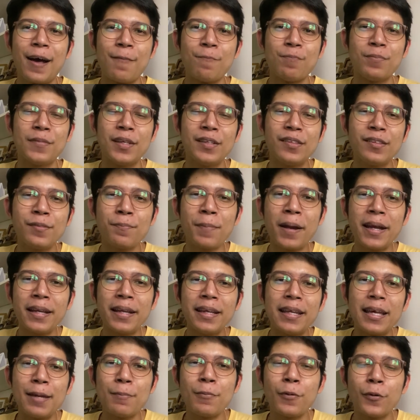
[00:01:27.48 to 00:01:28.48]
despite
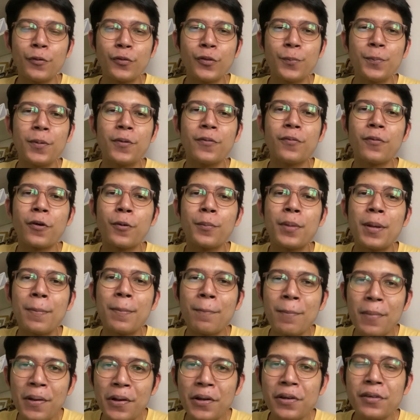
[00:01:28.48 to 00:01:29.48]
him also
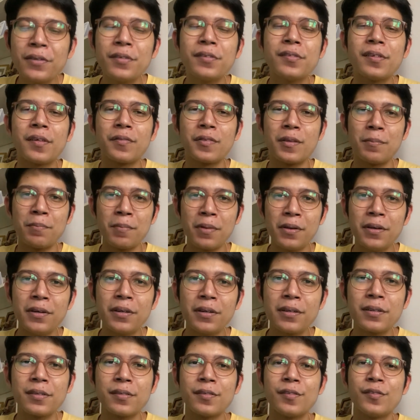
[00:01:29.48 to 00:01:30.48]
performing miracles after
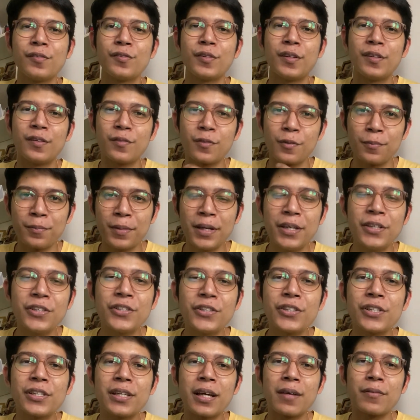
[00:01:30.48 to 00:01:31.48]
miracles,
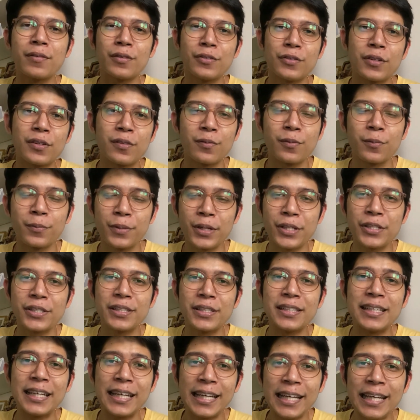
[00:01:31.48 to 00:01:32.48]
transformation after
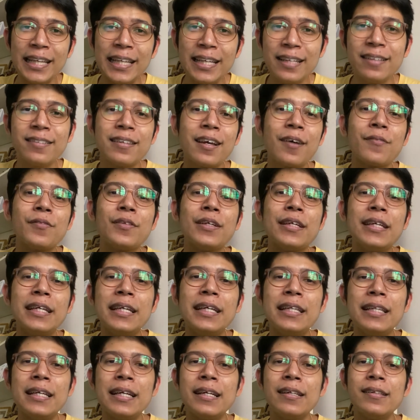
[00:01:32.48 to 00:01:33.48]
transformation, healings after
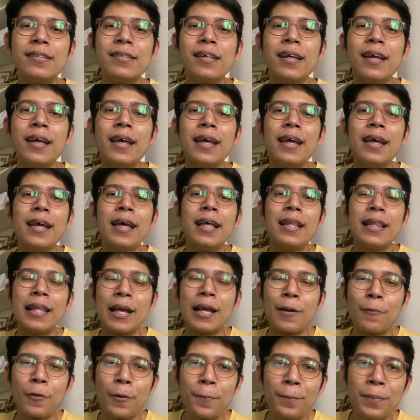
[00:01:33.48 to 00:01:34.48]
healings,
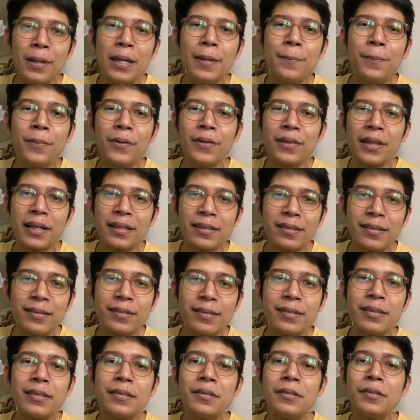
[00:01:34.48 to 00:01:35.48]
there were people that
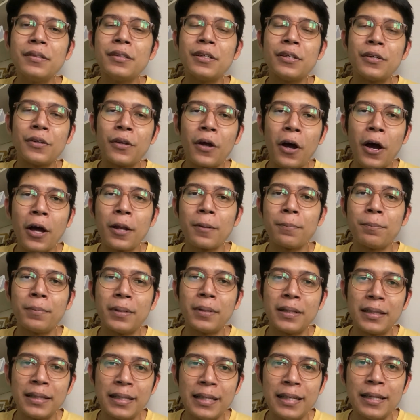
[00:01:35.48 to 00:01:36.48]
still did not
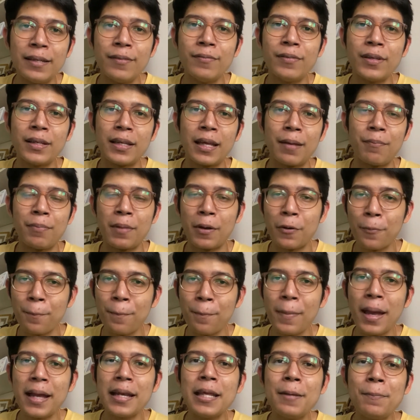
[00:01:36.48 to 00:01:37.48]
believe in him. There
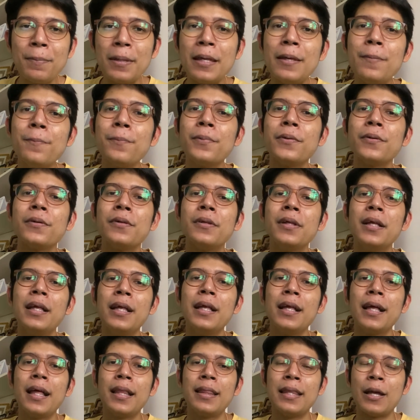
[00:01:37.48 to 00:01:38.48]
are many people
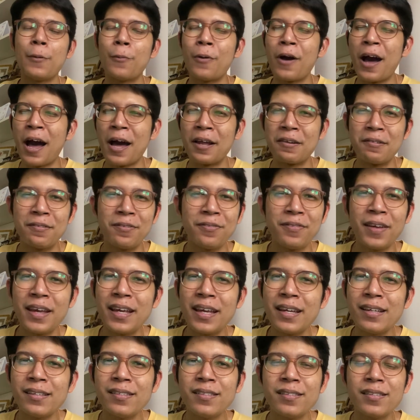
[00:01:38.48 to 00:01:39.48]
that were
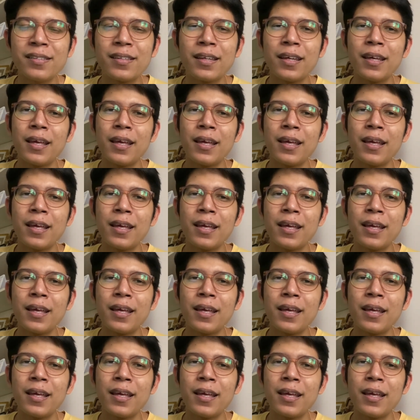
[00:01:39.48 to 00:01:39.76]
unfazed,